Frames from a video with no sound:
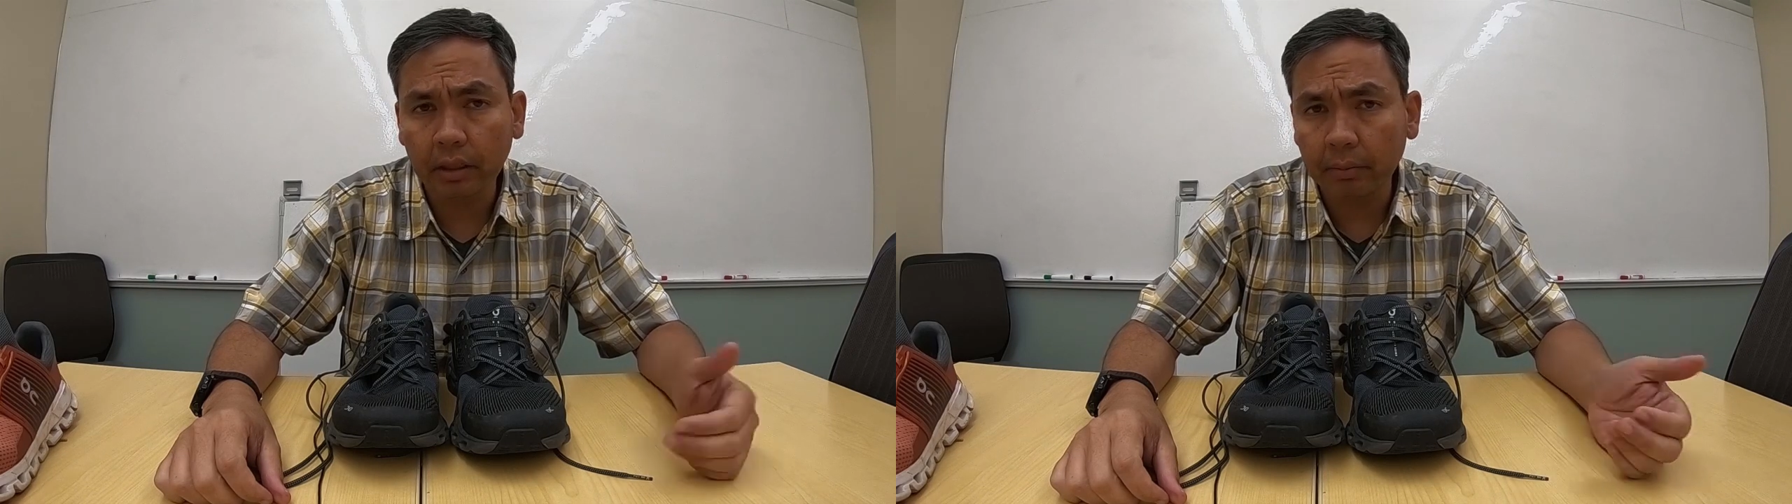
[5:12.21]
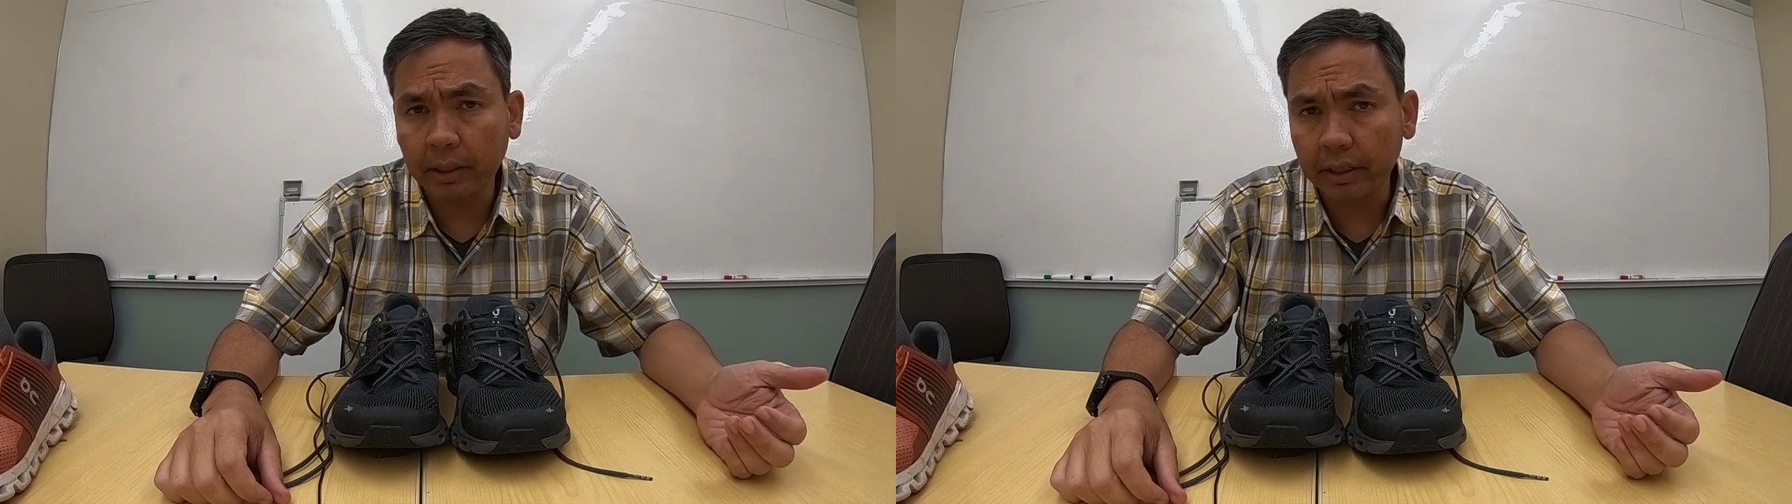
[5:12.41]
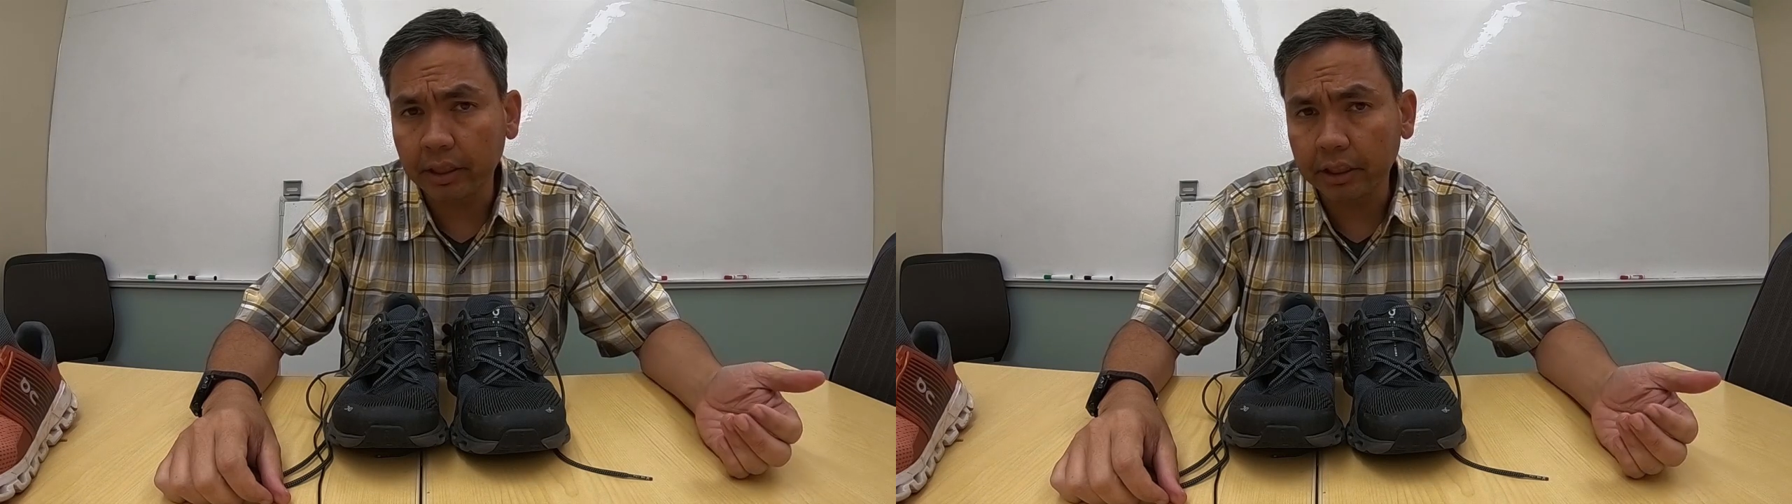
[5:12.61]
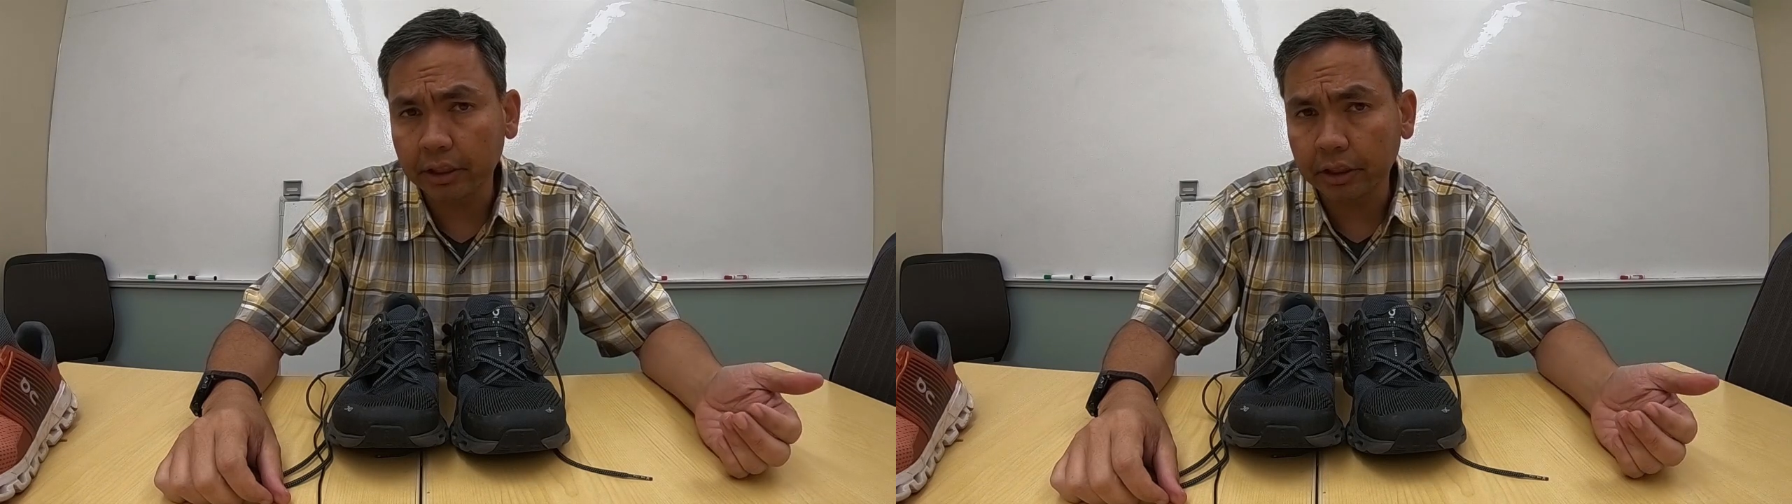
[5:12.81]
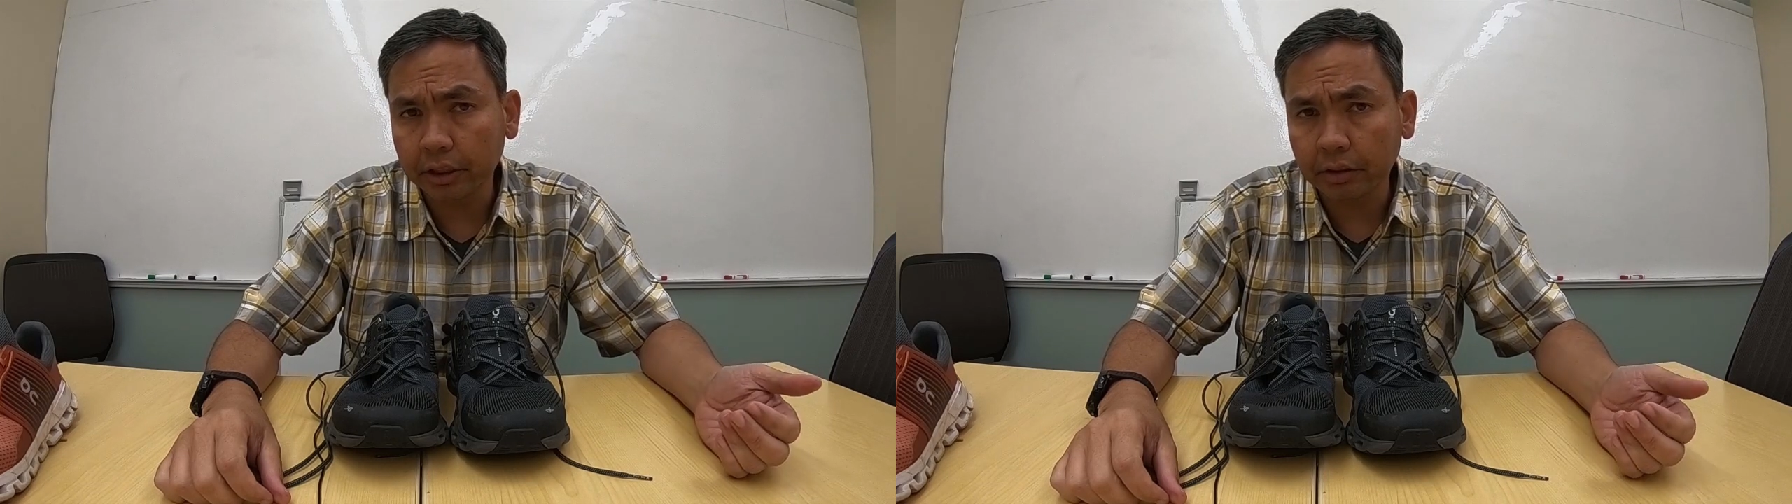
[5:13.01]
the limited
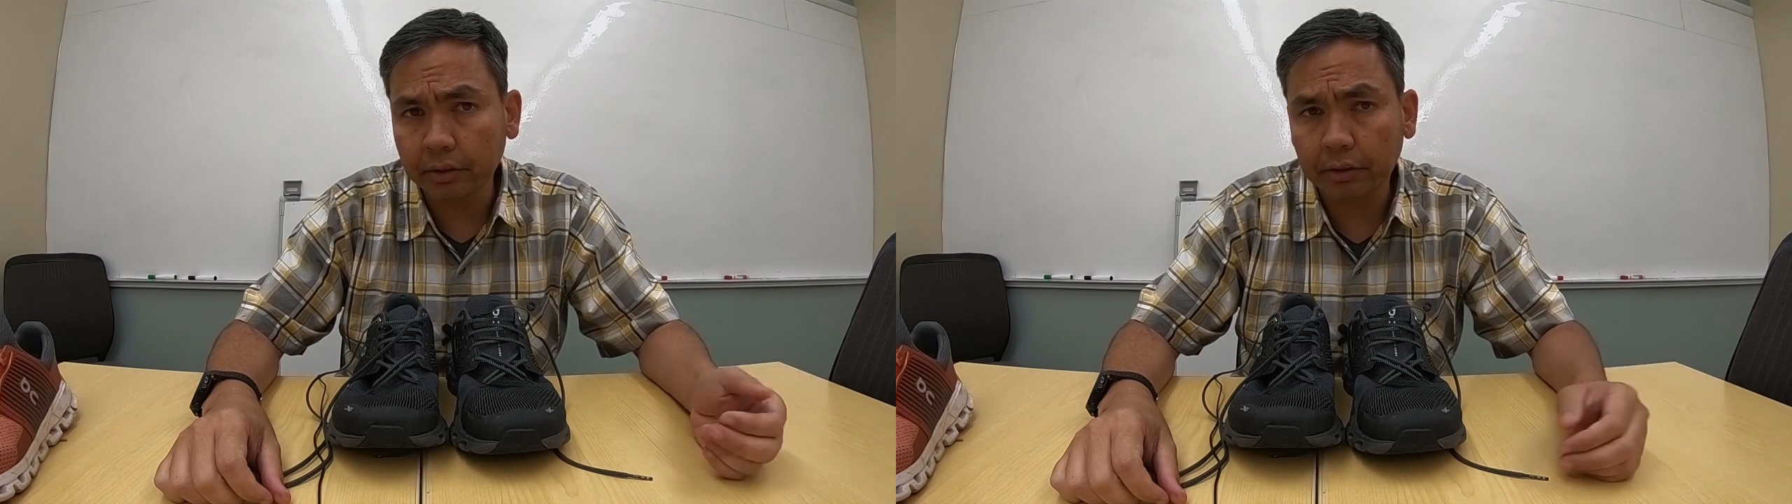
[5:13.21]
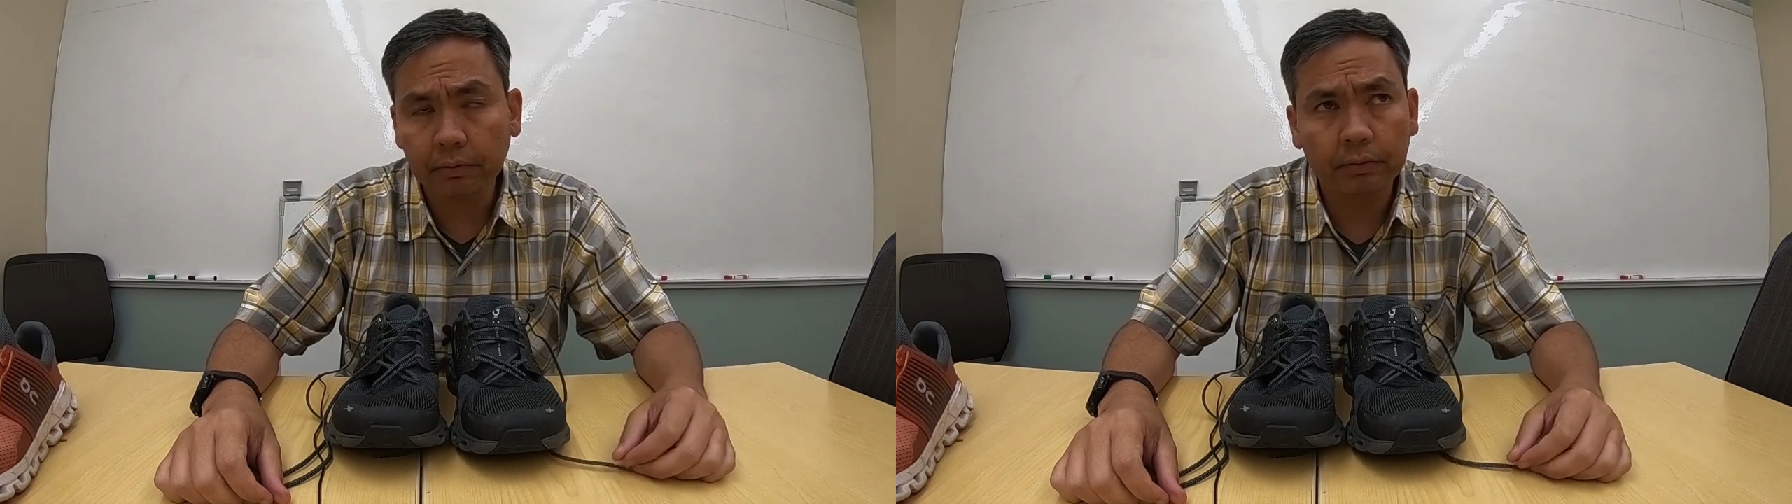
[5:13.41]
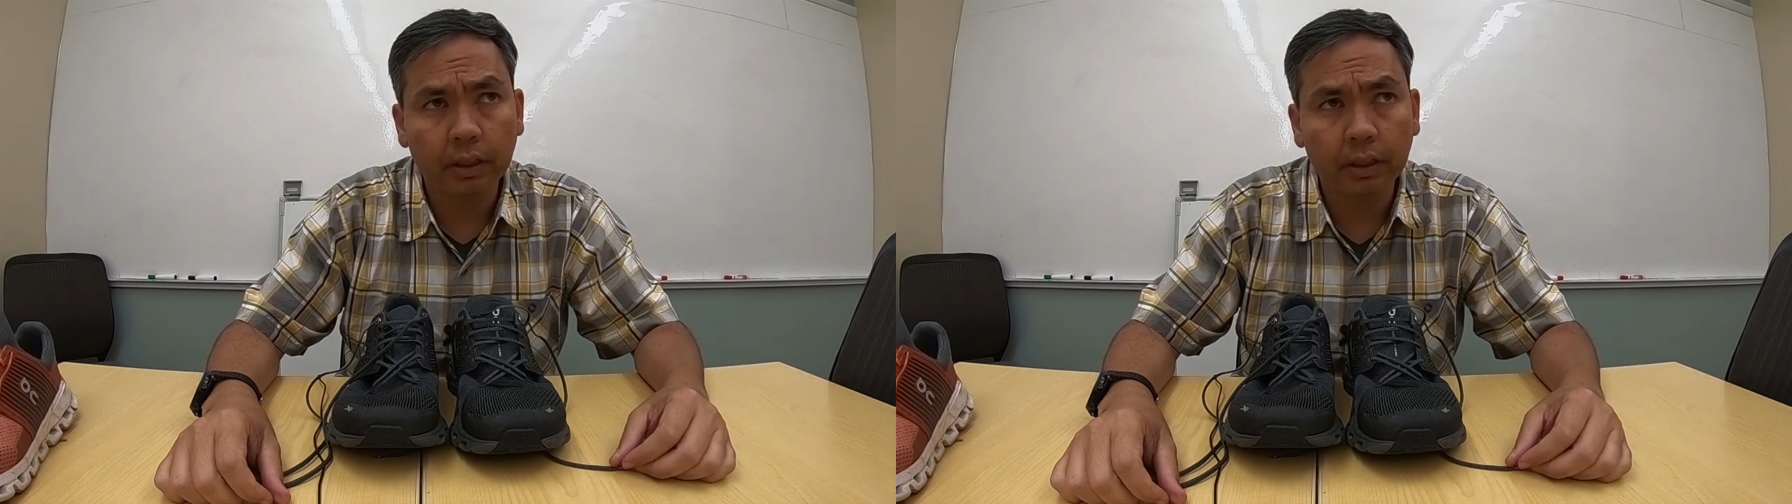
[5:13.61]
edition shoes